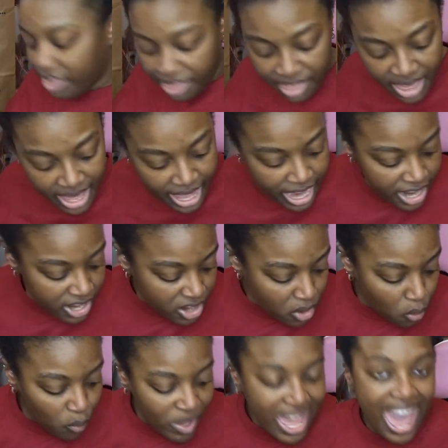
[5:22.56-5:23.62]
Then
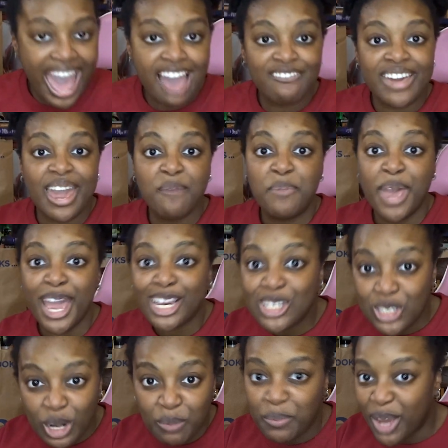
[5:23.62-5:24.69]
we have a
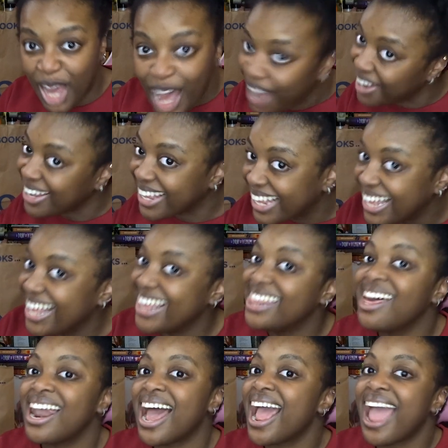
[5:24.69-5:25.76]
picture book
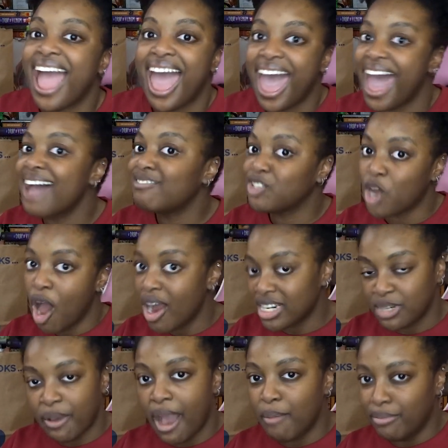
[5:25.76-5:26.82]
that I have talked
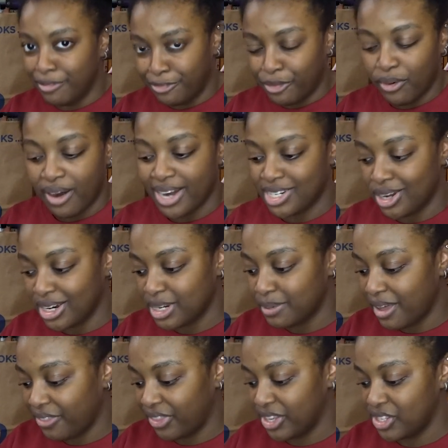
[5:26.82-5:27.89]
about before. I talked
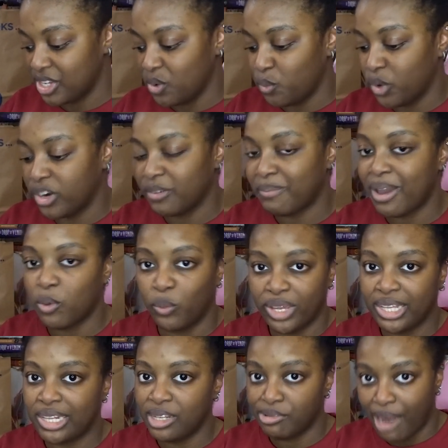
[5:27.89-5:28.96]
about this in one of my
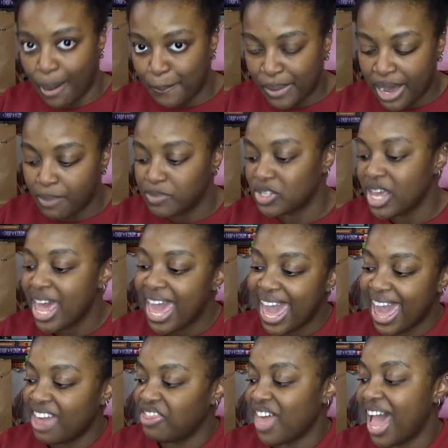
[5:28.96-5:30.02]
weekly wrap-ups,
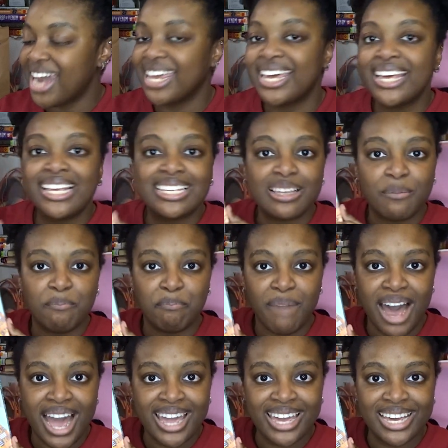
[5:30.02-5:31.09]
and that is
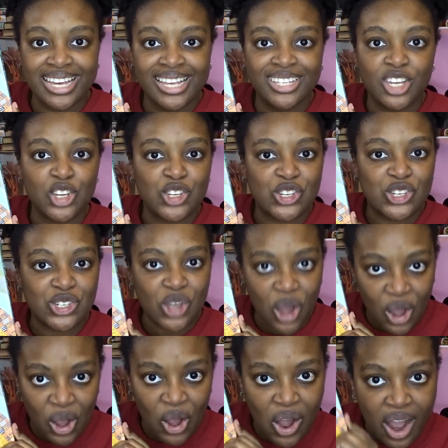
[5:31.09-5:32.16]
Maya's
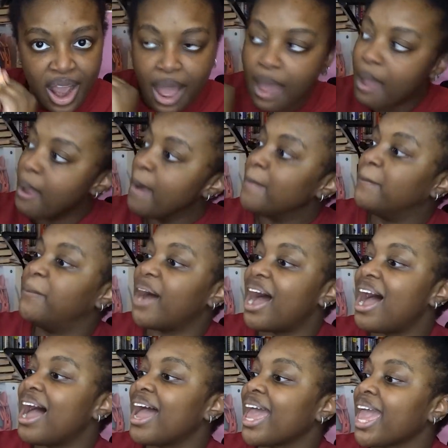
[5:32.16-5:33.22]
Song
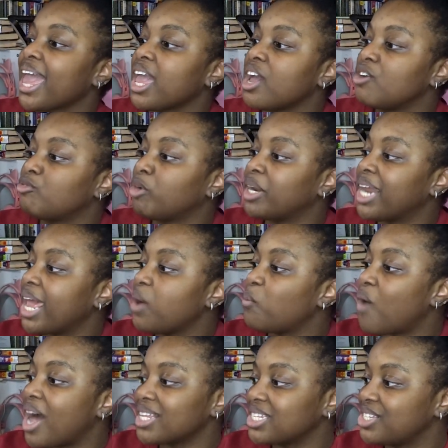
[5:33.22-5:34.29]
by Renee
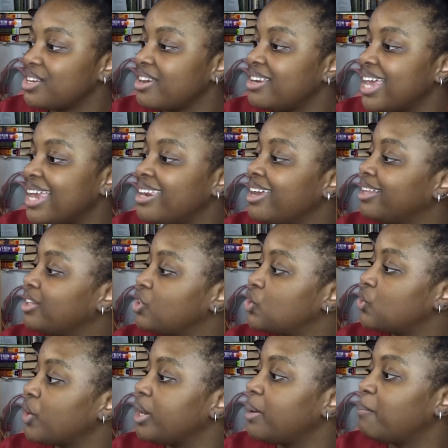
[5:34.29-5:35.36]
Watson and
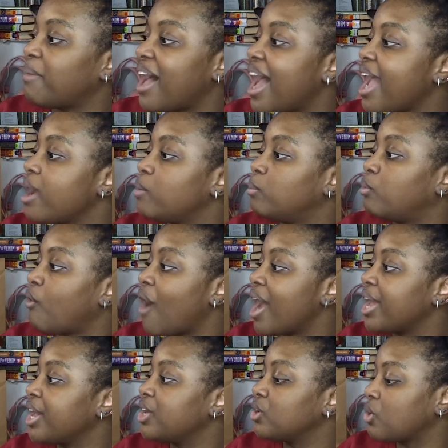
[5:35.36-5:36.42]
illustrated by Brian